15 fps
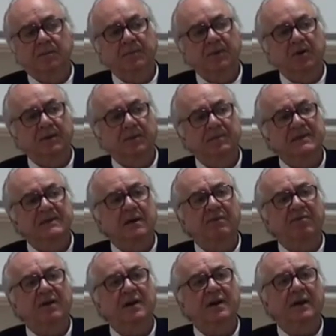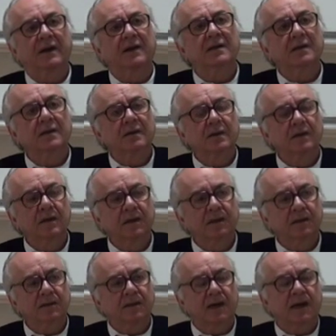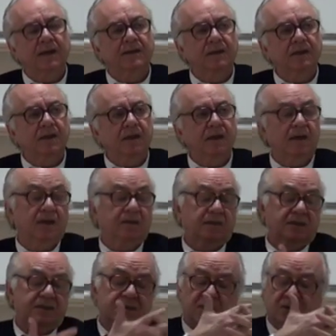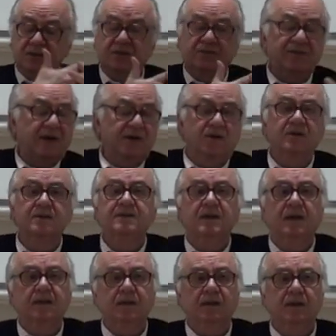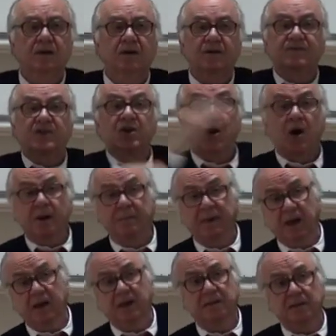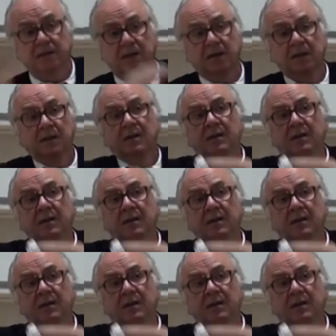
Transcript: beyond abyssal thinking, uh, the idea, and it's also Fanon's idea, of the non-being, the,